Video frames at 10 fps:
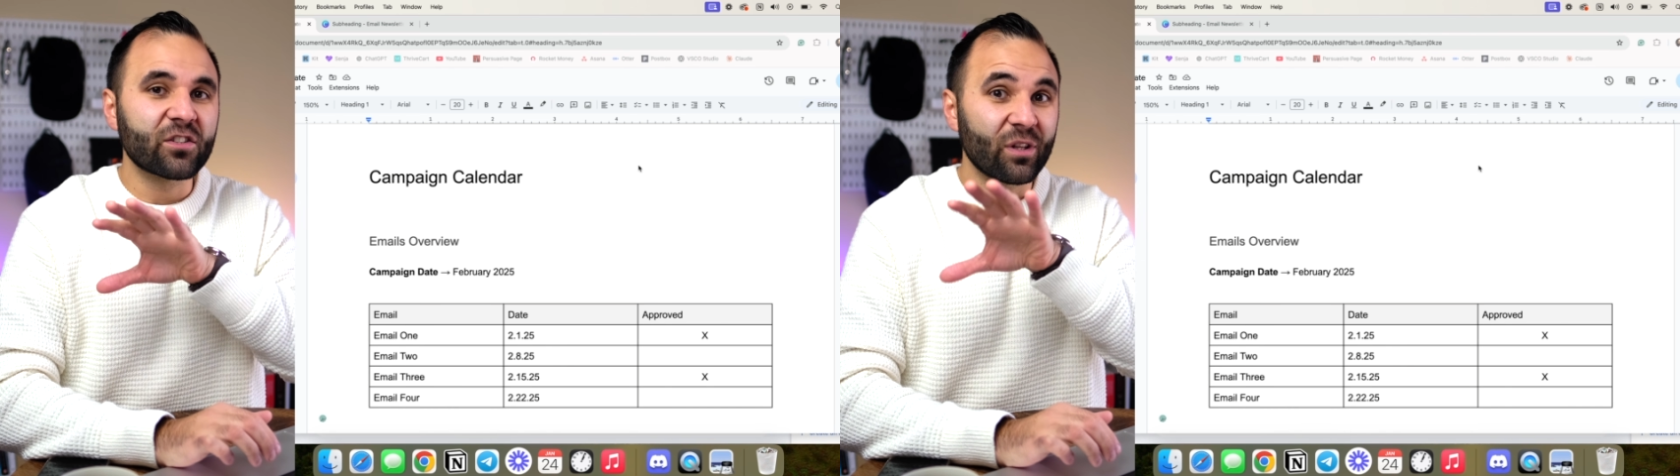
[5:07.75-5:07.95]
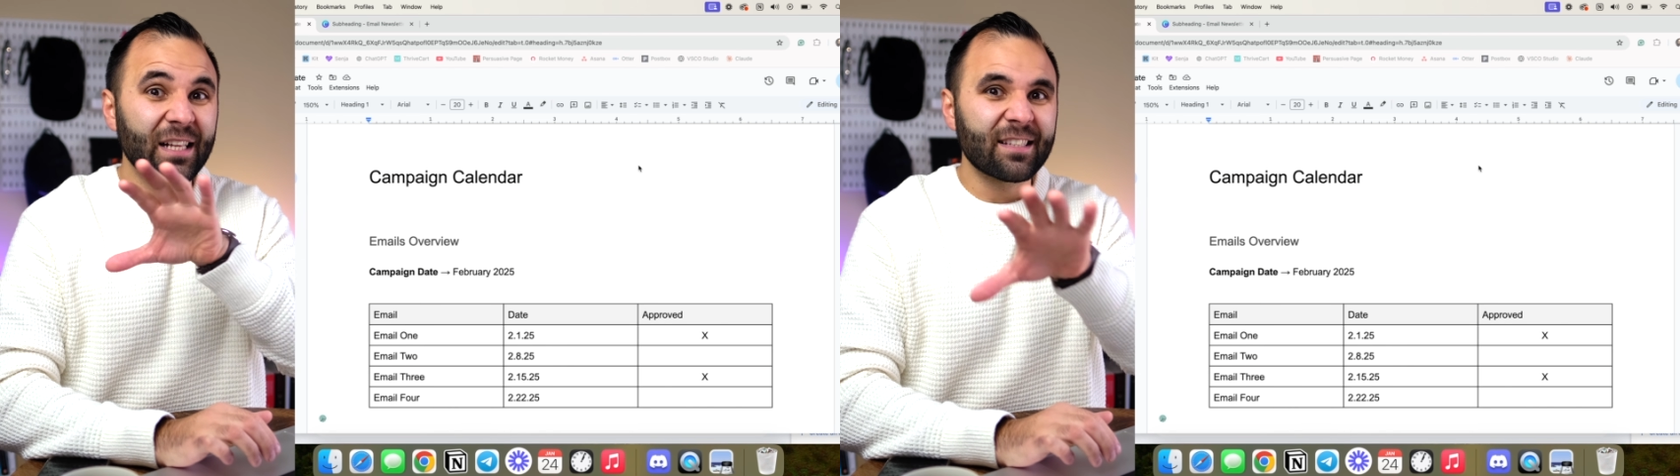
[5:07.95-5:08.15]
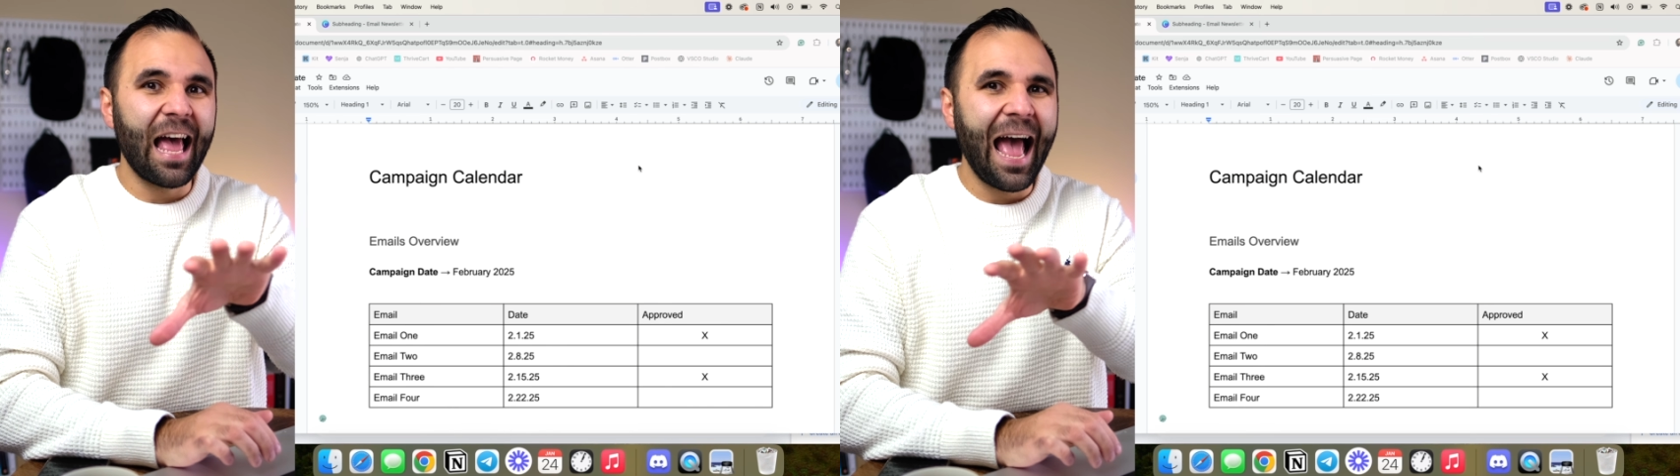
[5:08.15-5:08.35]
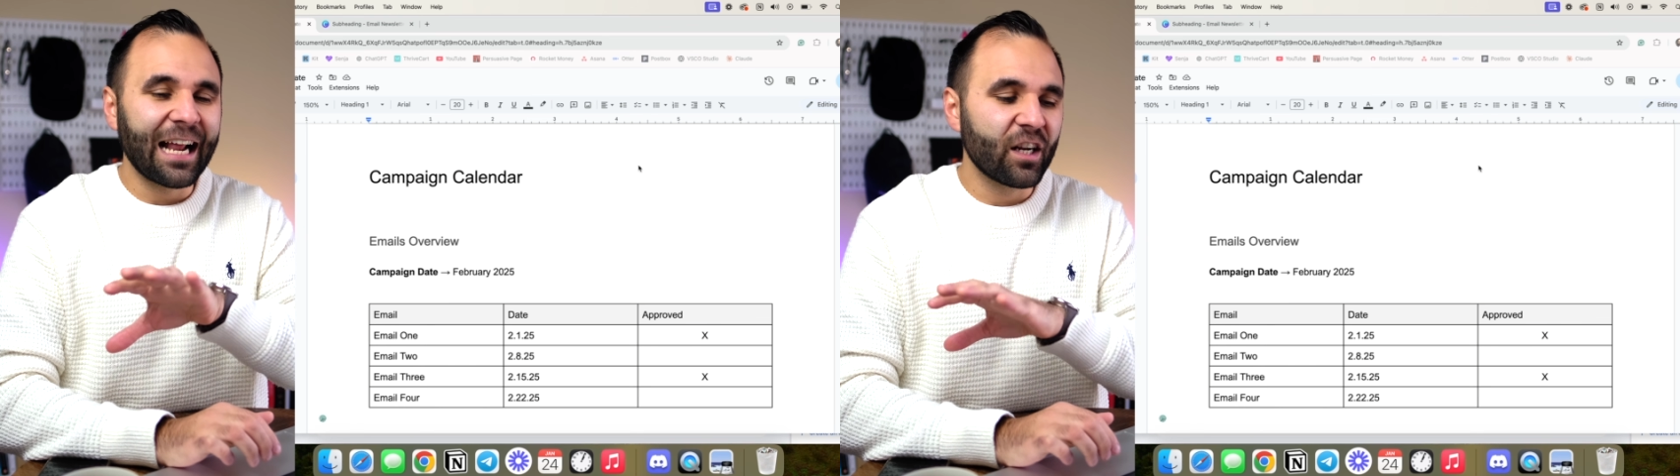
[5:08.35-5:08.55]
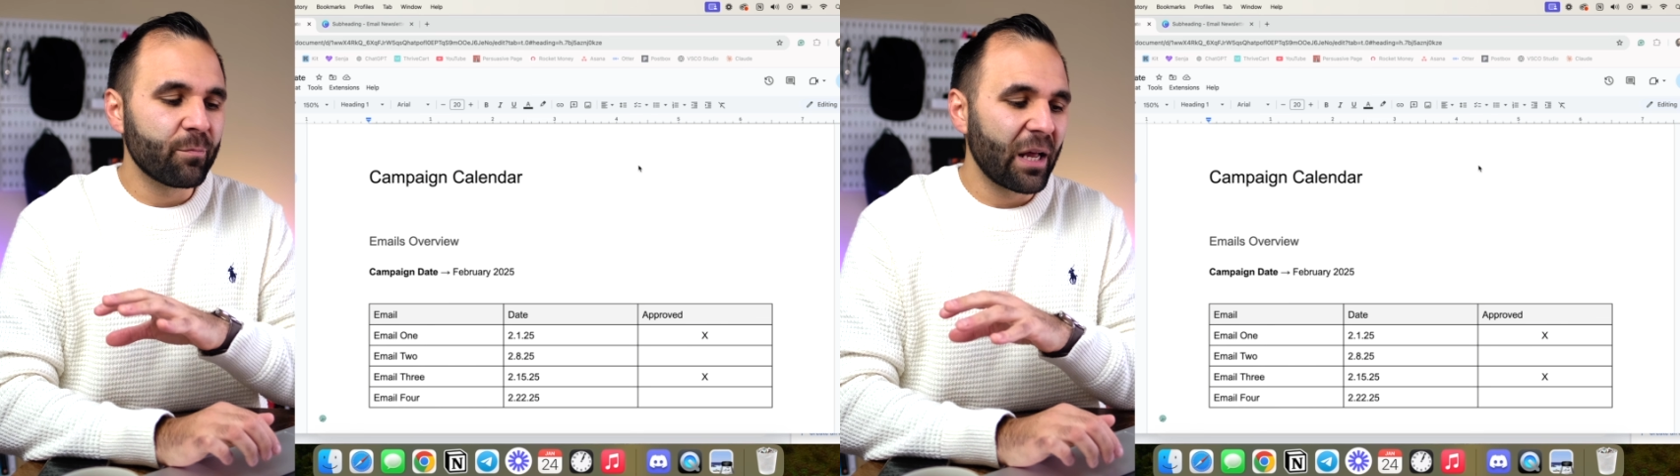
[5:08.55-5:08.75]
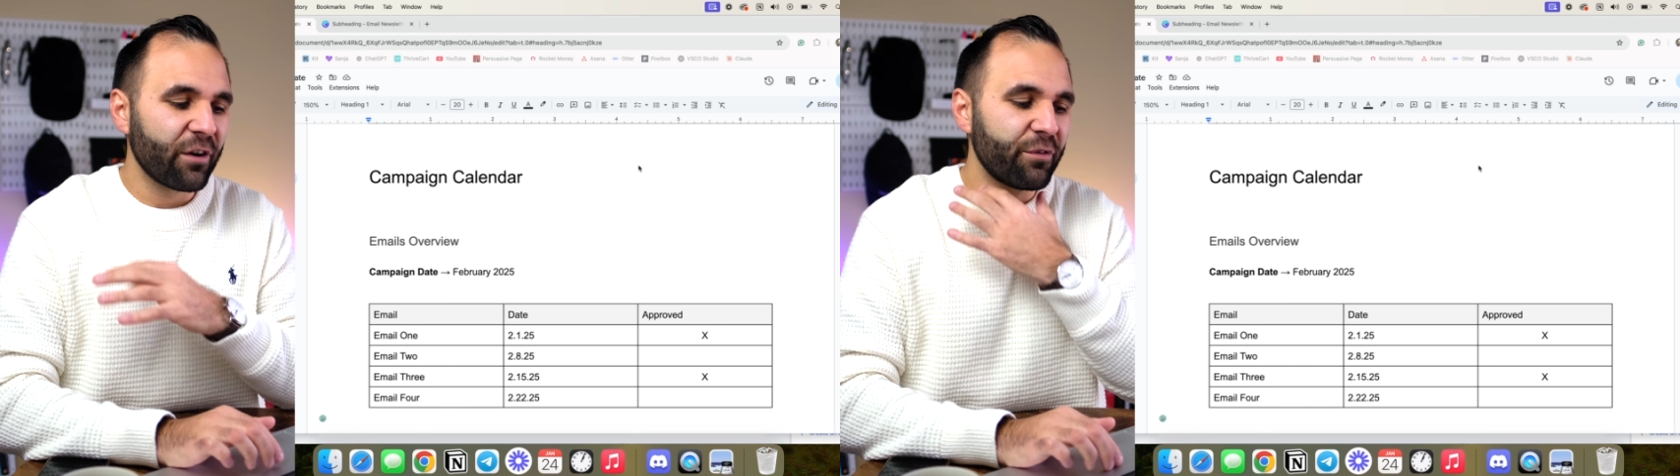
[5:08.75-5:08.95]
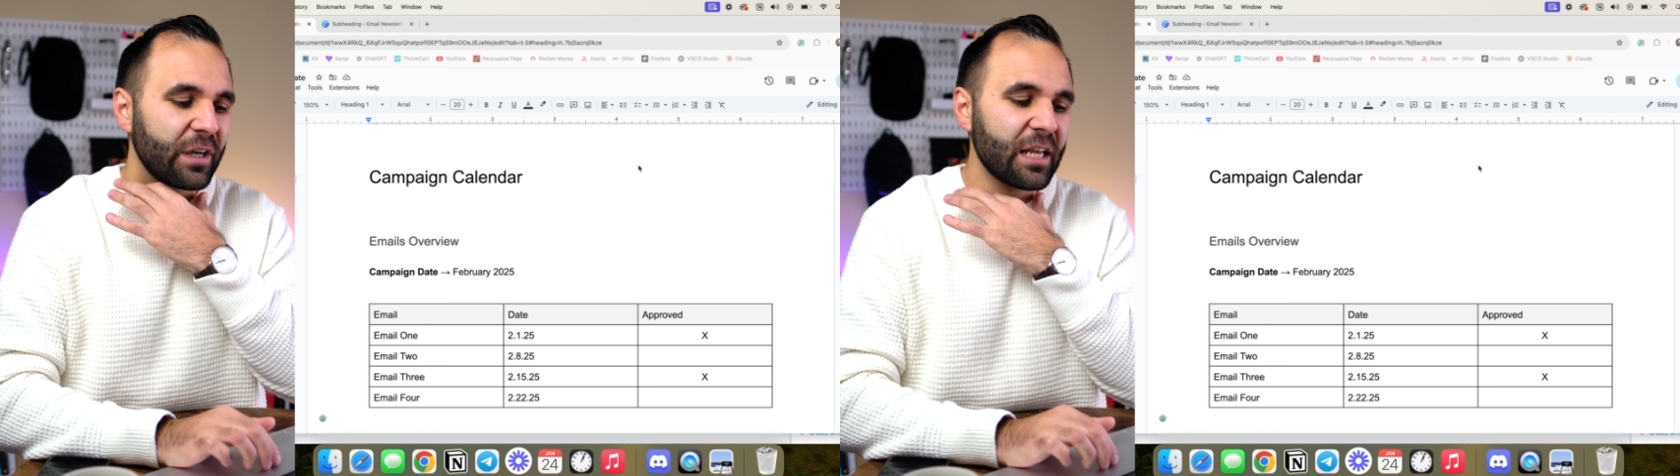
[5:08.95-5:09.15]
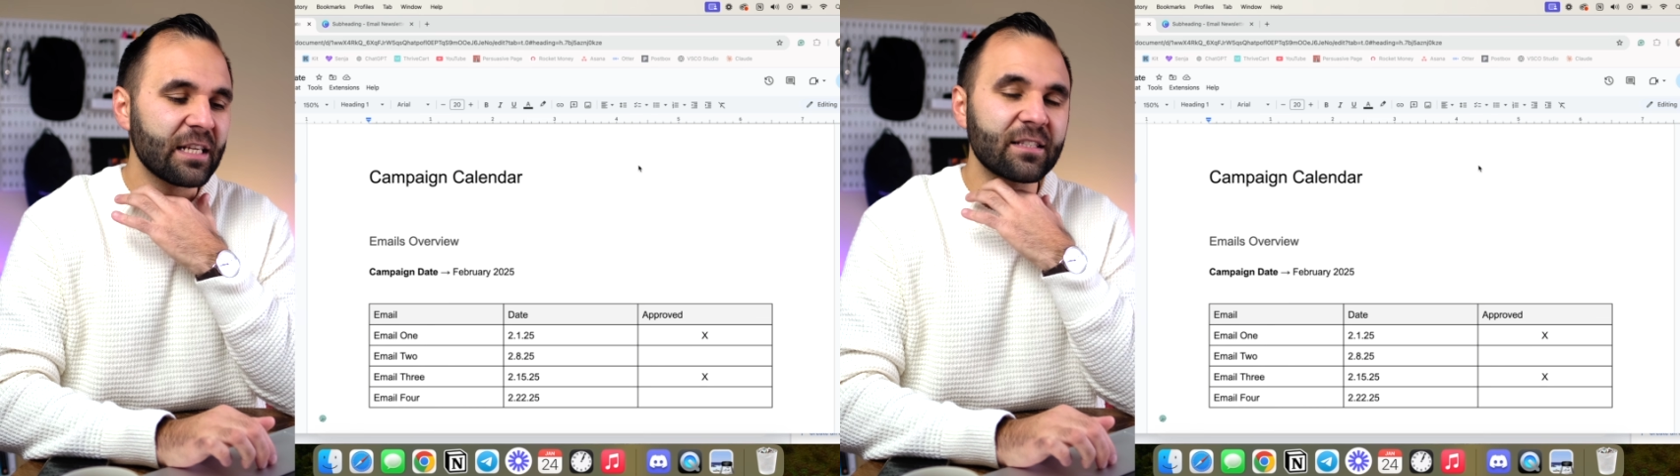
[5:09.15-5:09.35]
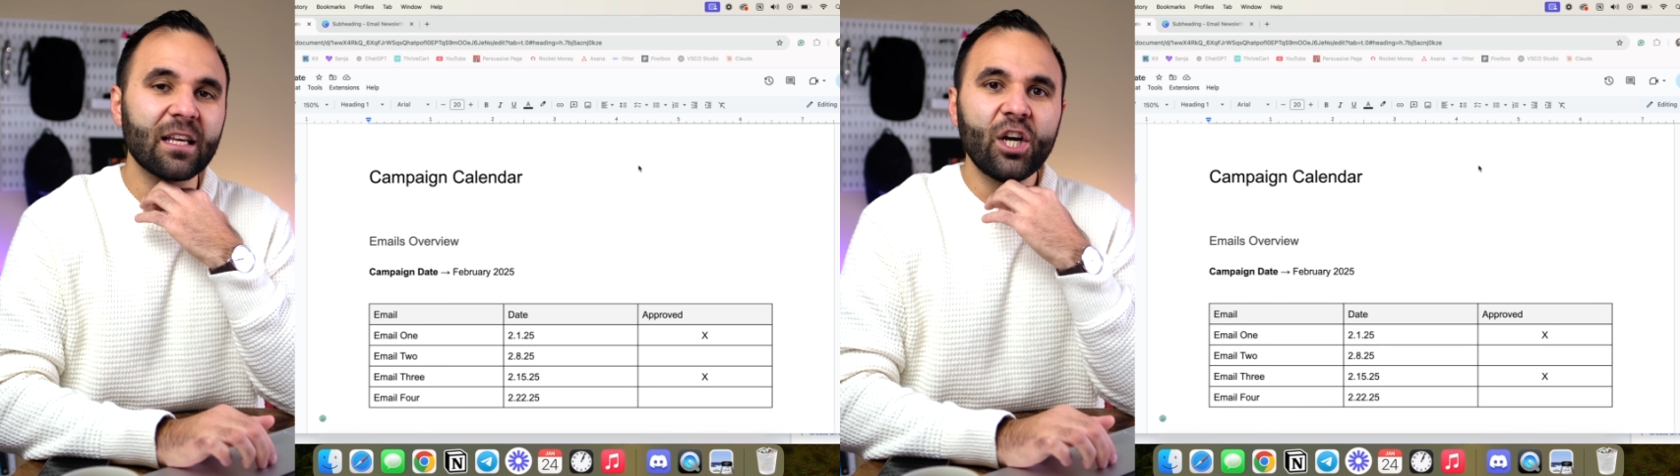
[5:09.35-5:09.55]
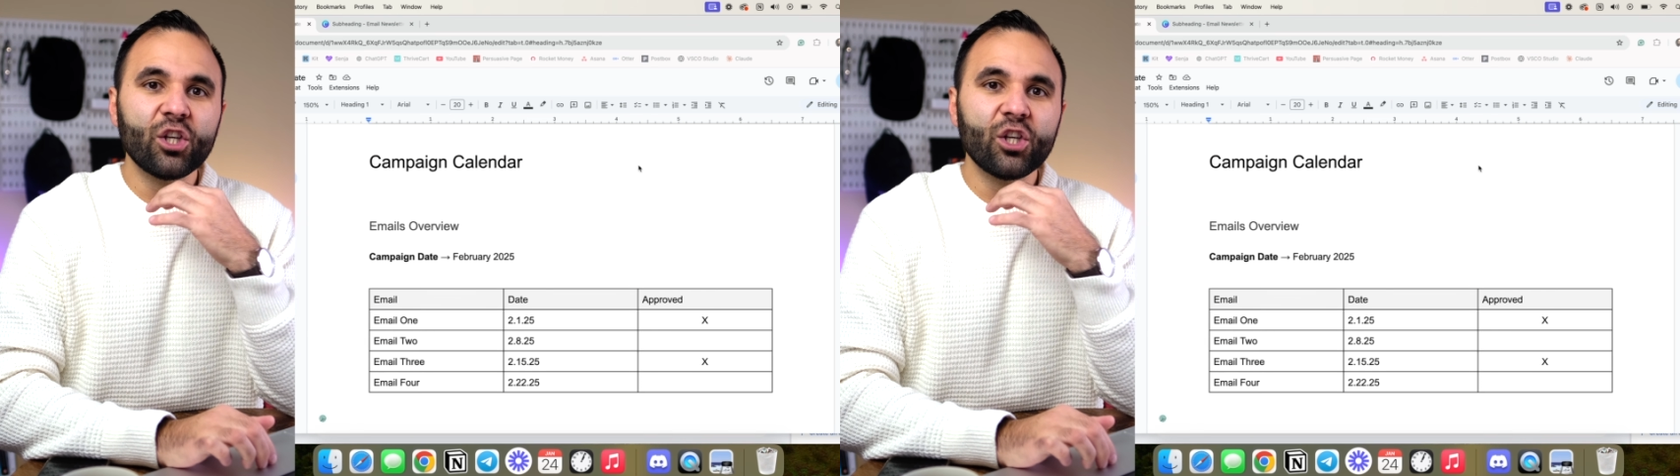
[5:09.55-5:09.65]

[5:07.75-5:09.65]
So that's an added benefit is